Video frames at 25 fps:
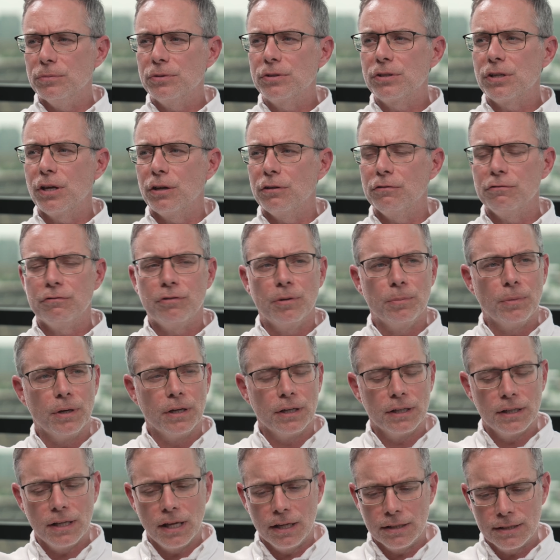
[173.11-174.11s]
So from
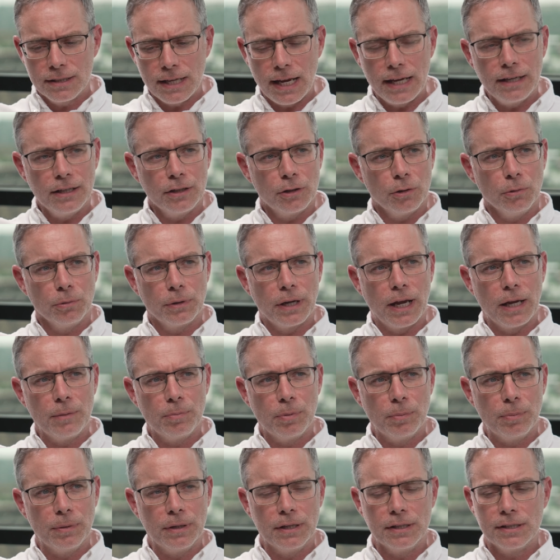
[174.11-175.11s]
a technical
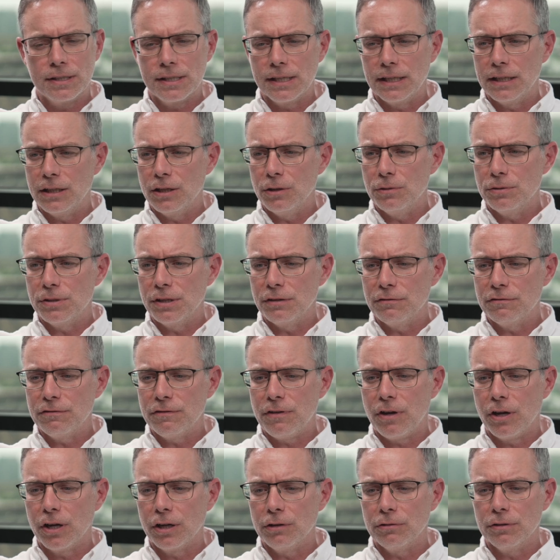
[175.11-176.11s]
capability, using
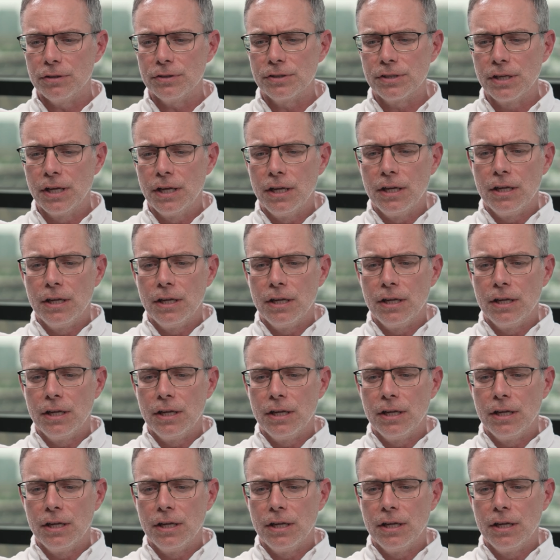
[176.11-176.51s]
Fire as